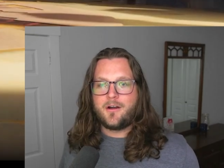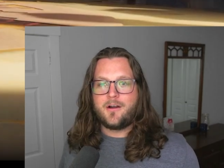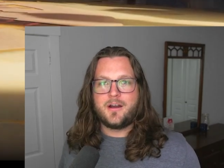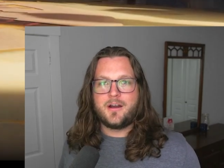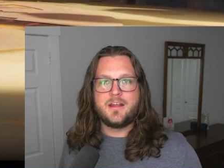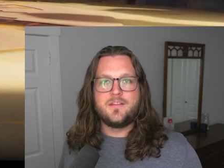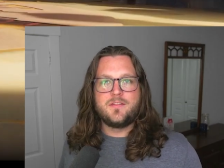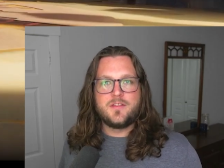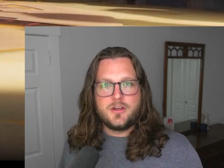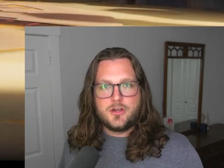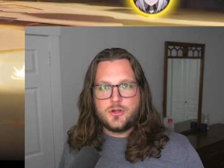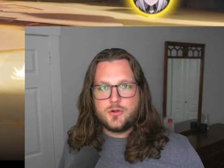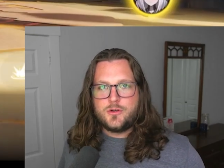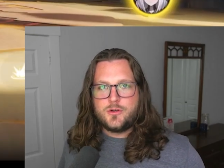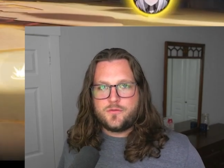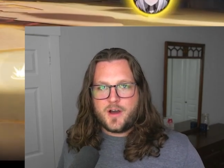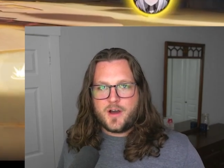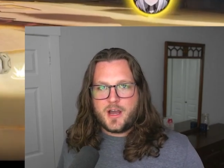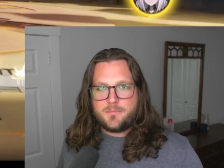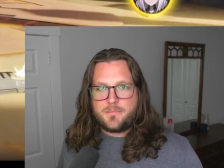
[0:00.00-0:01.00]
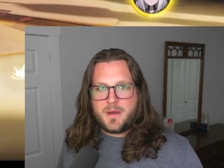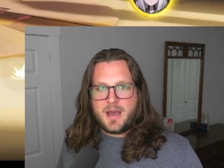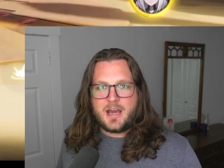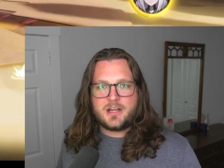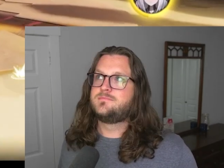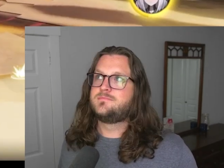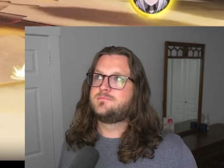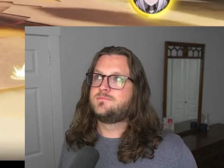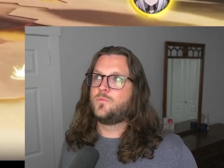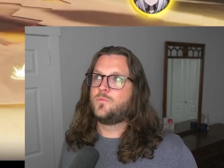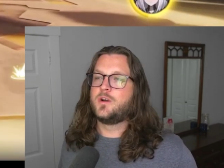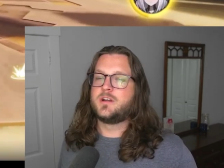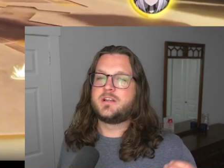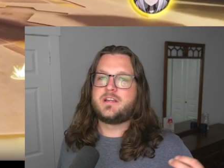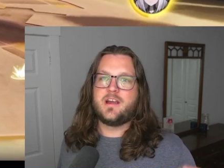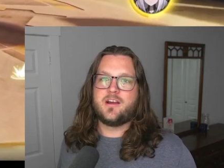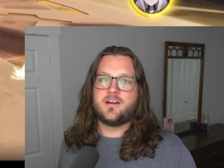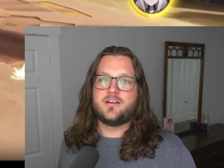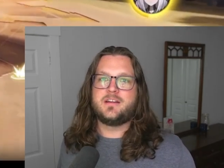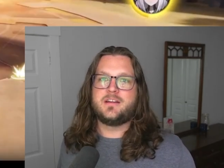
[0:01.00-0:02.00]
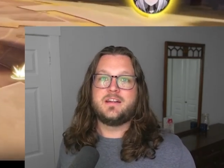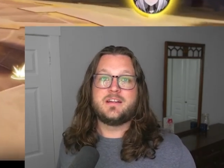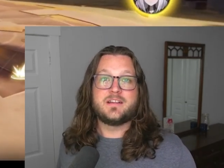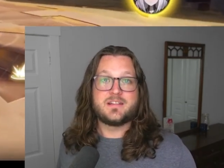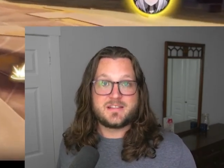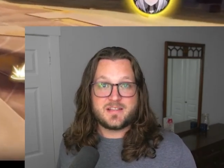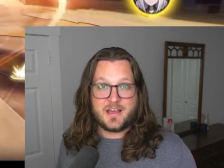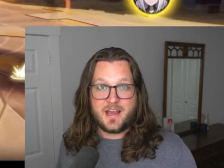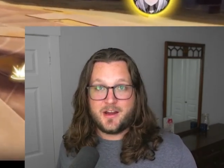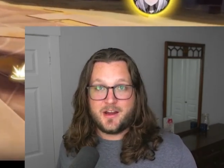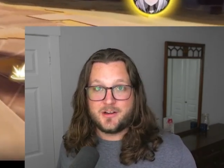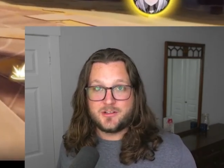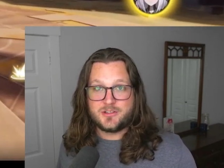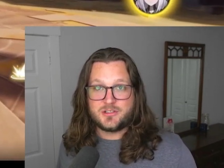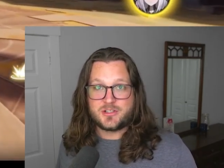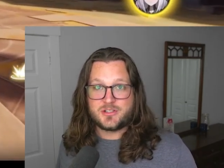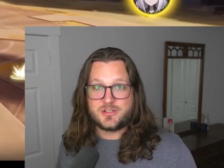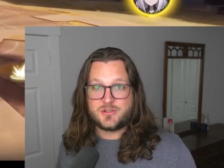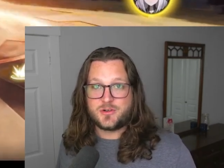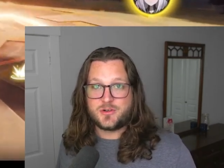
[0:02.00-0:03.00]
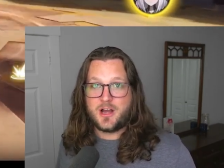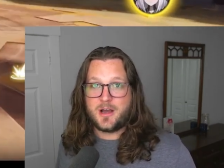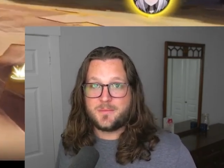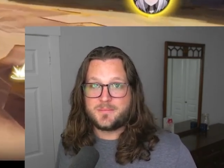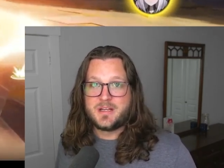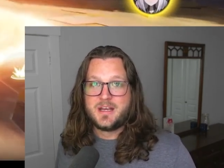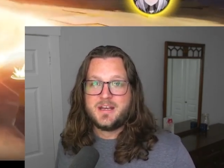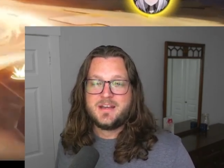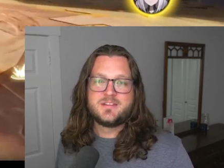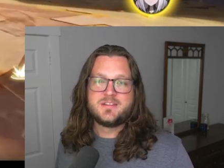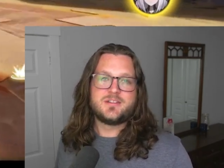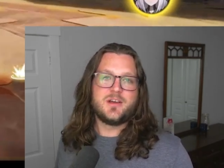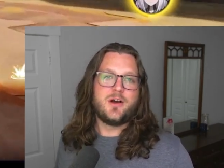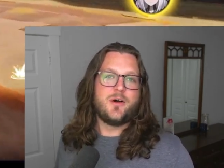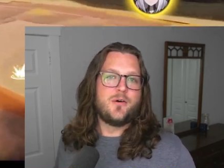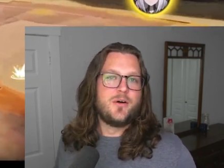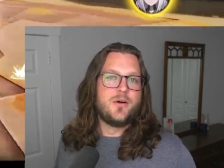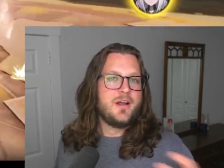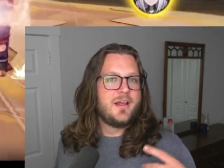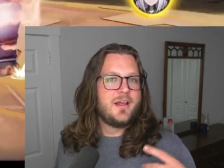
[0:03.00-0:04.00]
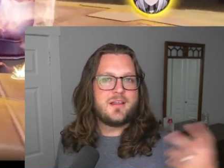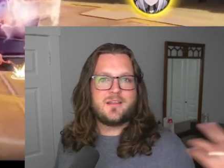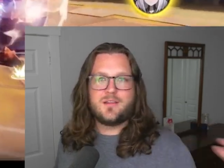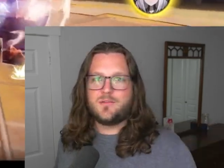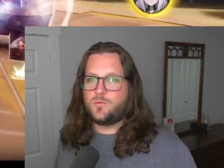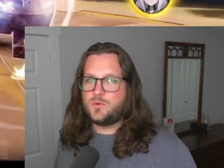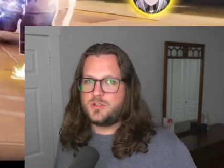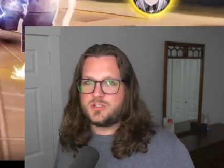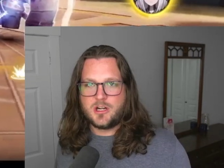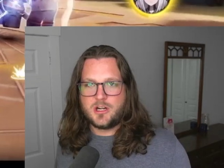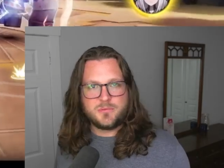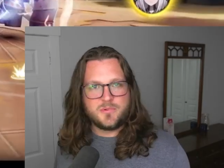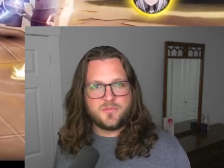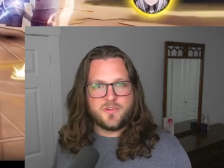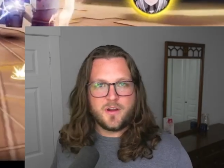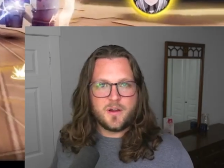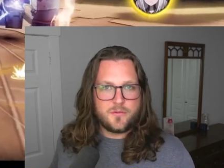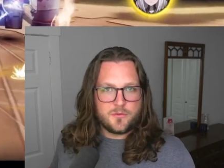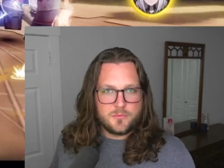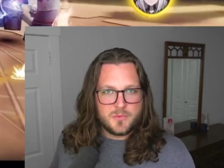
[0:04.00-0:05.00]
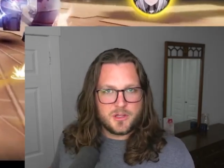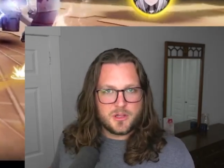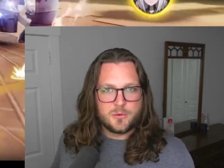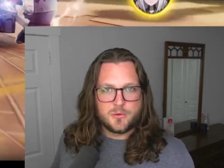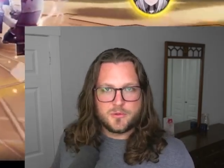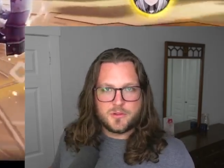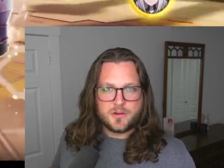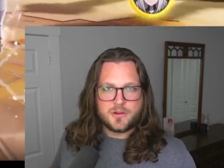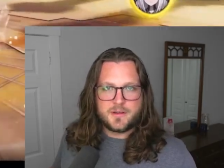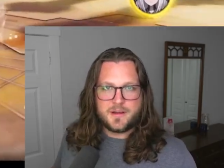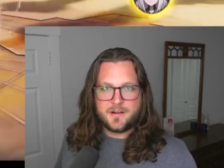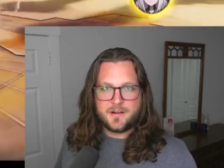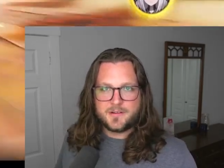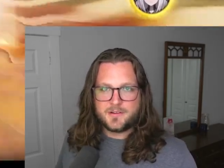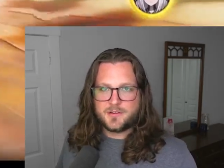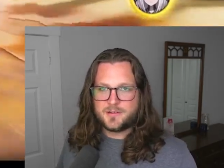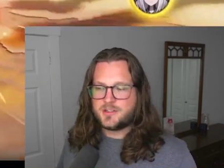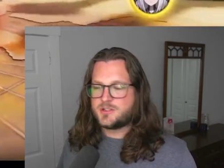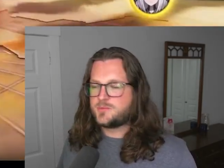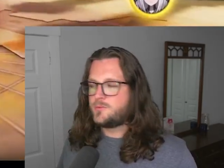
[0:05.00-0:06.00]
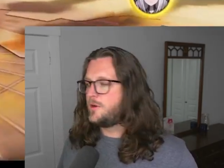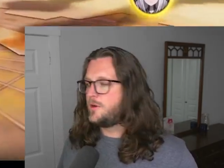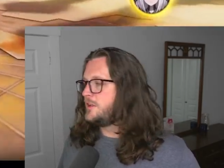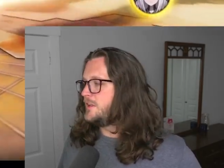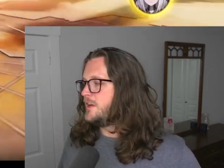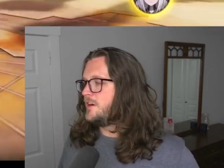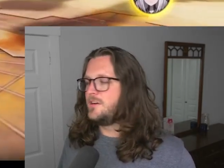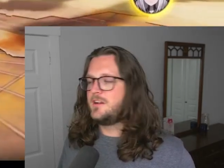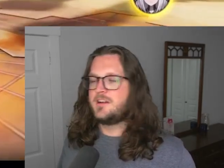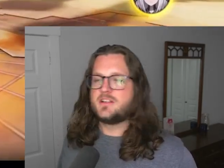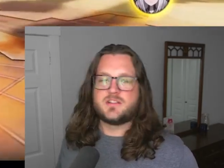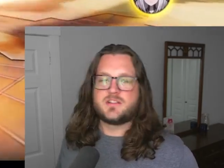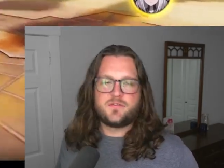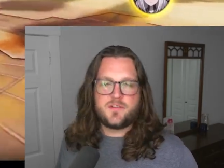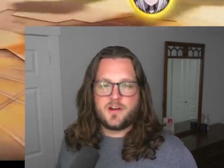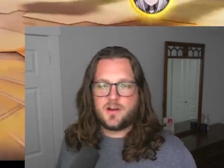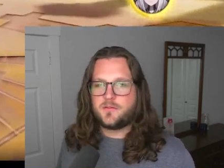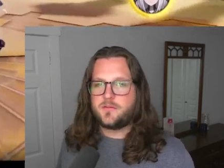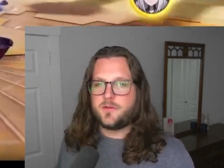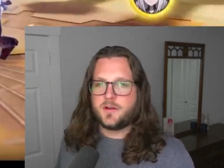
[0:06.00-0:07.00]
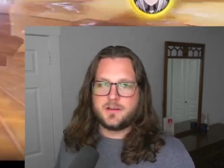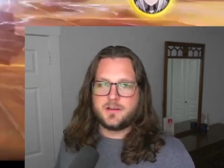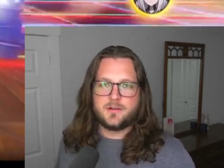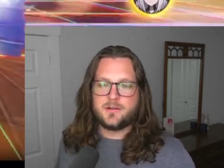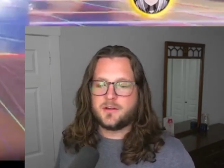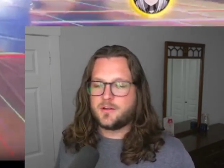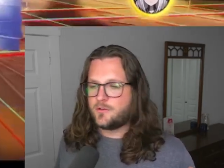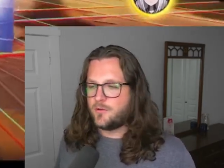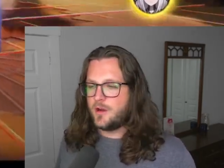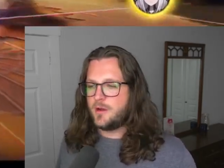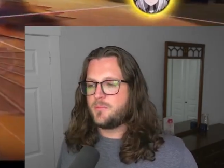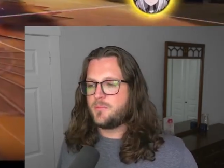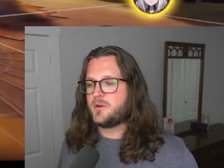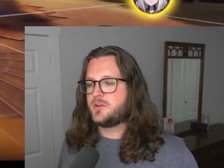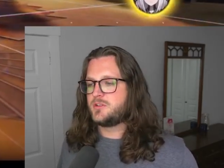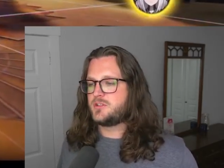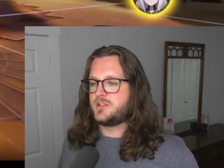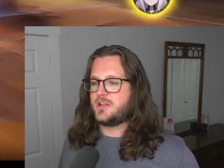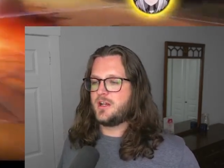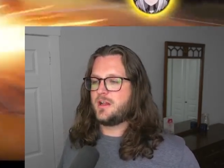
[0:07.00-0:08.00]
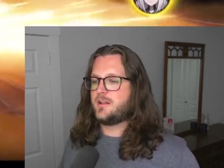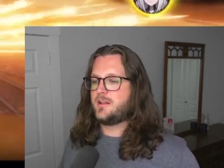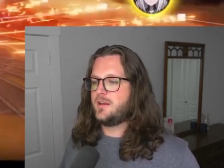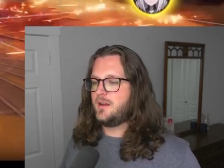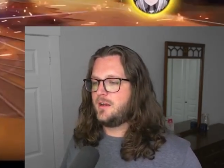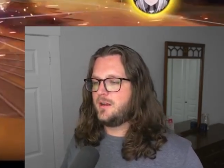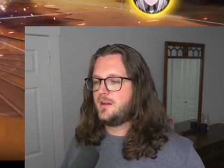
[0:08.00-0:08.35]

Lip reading: in the new Divide patch where Karenina Sire just dropped. So we should all be very familiar with her character at this point. Karenina is a very fun unit, great personality.